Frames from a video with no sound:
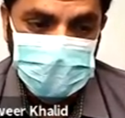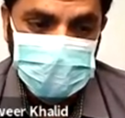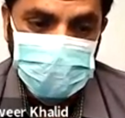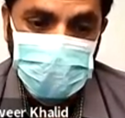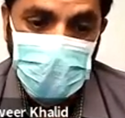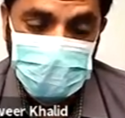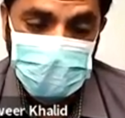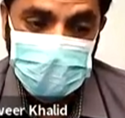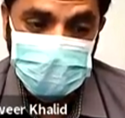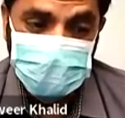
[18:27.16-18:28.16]
So how we
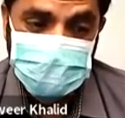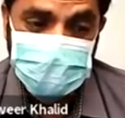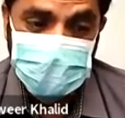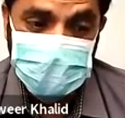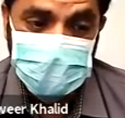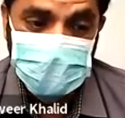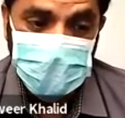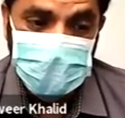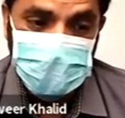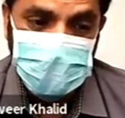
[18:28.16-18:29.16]
calculate SAG?
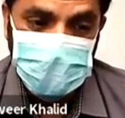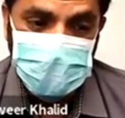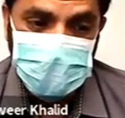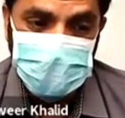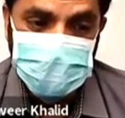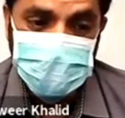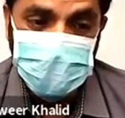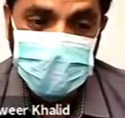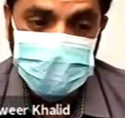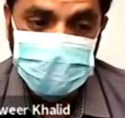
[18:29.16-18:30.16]
It is being
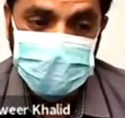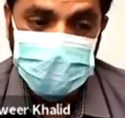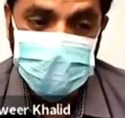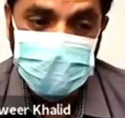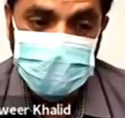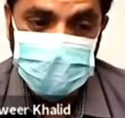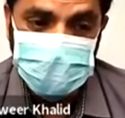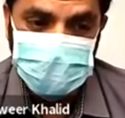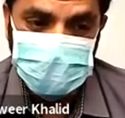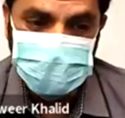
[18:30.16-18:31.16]
calculated by
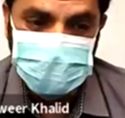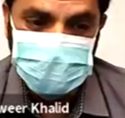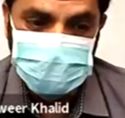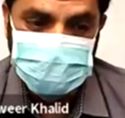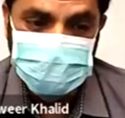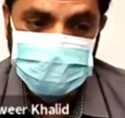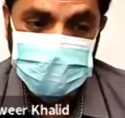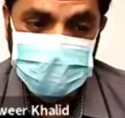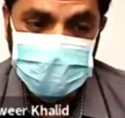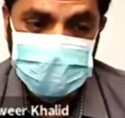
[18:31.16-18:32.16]

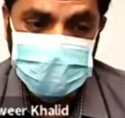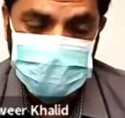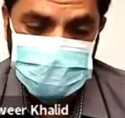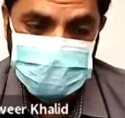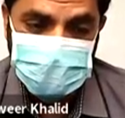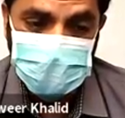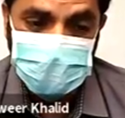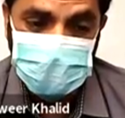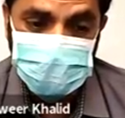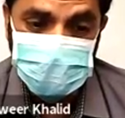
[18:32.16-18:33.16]
subtracting serum
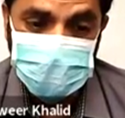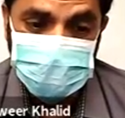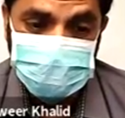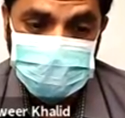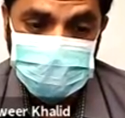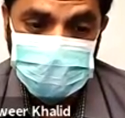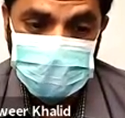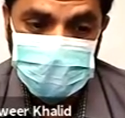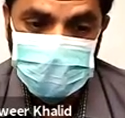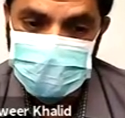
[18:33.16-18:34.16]
albumin,
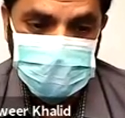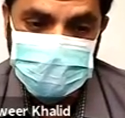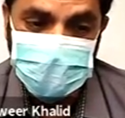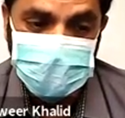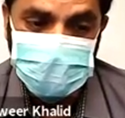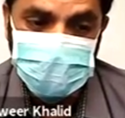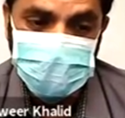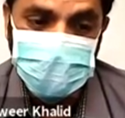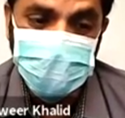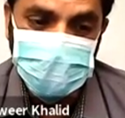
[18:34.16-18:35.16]
ascitic
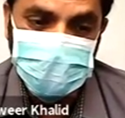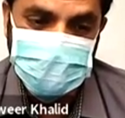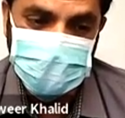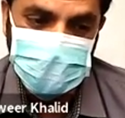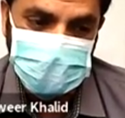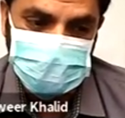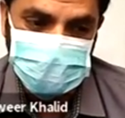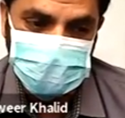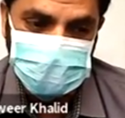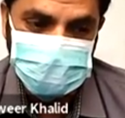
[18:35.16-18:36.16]
albumin from the serum albumin.